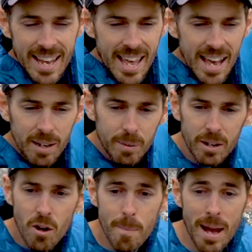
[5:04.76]
here and I'm
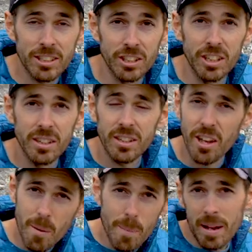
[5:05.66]
going to imagine
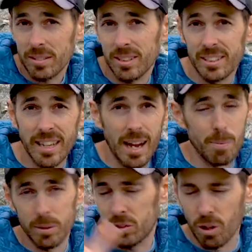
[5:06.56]
that I'm about to set
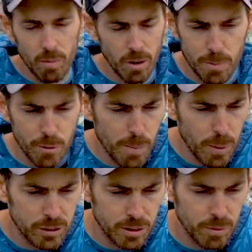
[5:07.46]
up a top rope or a
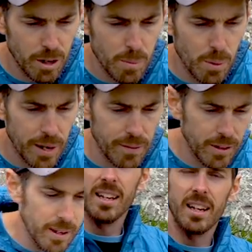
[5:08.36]
bottom rope or
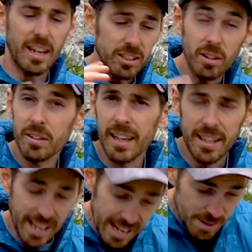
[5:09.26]
whatever. Okay, so I
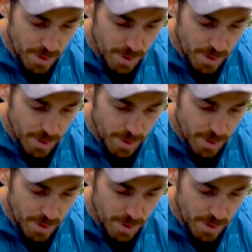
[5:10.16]
get the end